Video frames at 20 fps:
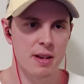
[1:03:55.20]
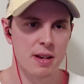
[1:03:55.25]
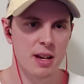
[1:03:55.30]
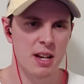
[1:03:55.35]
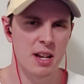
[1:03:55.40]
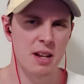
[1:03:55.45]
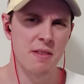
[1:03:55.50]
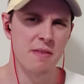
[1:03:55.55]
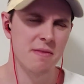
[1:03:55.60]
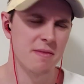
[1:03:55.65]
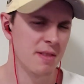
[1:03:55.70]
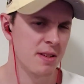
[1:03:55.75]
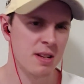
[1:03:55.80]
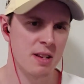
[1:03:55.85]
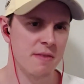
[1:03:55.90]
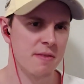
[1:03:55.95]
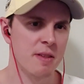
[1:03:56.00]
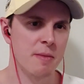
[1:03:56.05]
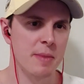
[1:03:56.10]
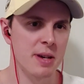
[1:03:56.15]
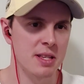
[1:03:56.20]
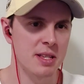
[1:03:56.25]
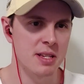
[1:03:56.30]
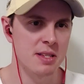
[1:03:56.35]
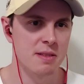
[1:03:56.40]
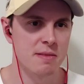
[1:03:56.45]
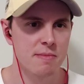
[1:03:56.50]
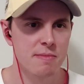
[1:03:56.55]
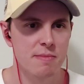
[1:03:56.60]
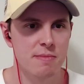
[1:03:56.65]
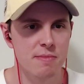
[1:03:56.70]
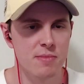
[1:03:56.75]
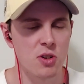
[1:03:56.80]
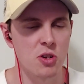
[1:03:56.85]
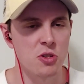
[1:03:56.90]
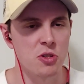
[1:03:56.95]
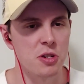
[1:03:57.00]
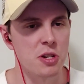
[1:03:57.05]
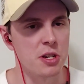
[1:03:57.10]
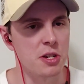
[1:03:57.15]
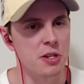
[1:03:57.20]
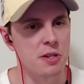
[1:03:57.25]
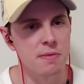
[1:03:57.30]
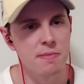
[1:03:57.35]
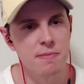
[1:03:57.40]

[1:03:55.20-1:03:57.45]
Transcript: I know if that makes sense. Contradiction.